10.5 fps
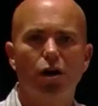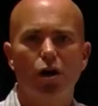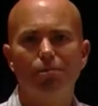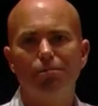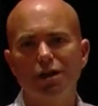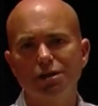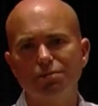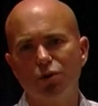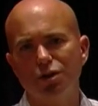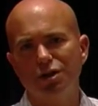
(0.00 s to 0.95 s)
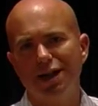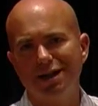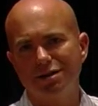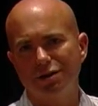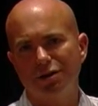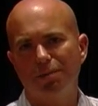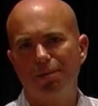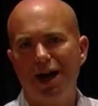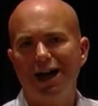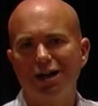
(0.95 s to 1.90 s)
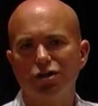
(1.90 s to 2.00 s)
are much more dense in their
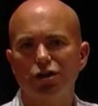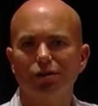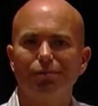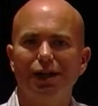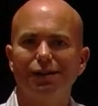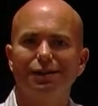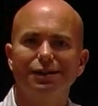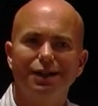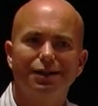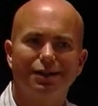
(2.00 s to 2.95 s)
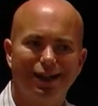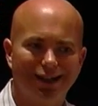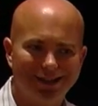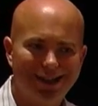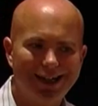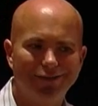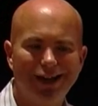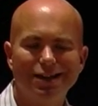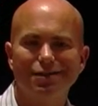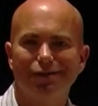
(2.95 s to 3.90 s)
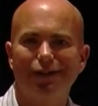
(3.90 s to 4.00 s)
packaging, meaning they can take
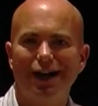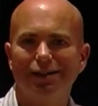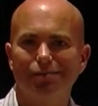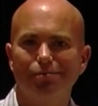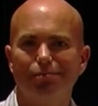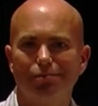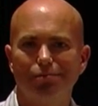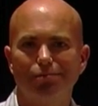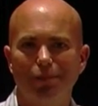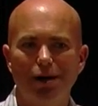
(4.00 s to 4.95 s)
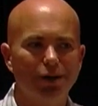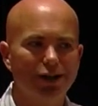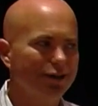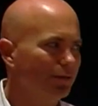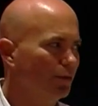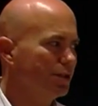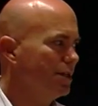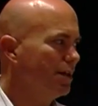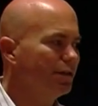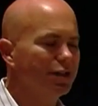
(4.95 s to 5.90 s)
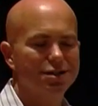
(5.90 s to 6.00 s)
advantage of the fact that memory was
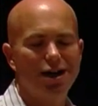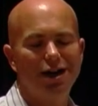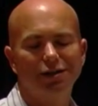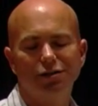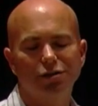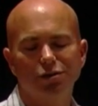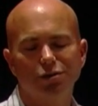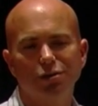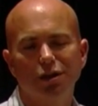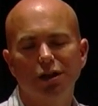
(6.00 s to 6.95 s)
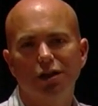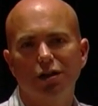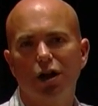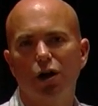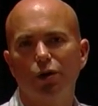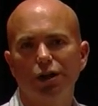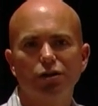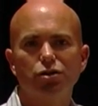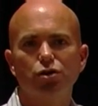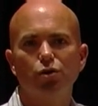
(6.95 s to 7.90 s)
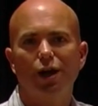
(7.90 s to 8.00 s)
never designed to go
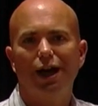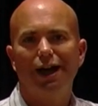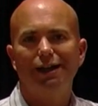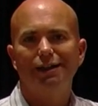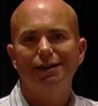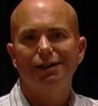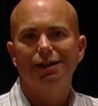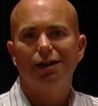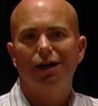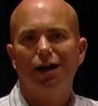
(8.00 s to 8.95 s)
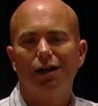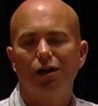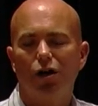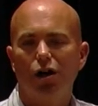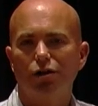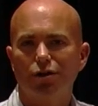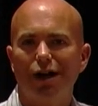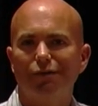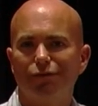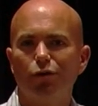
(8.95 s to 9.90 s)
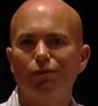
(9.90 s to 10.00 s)
into a uh, hard
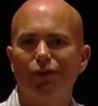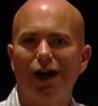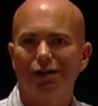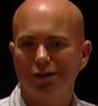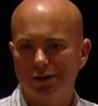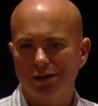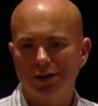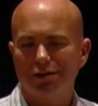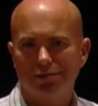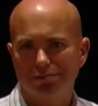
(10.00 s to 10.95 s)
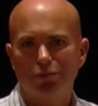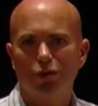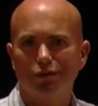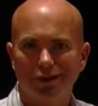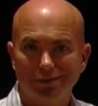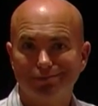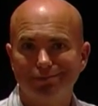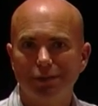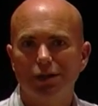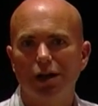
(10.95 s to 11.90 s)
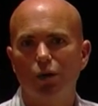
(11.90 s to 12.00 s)
drive form factor. It's more of a,
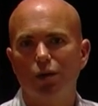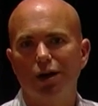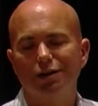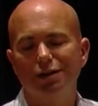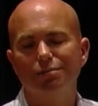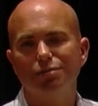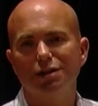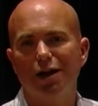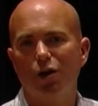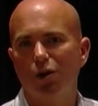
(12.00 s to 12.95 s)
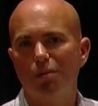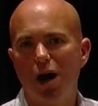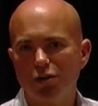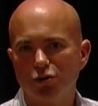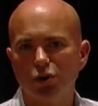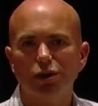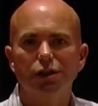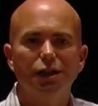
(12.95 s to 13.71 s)
a, a, DIMM slot or a module.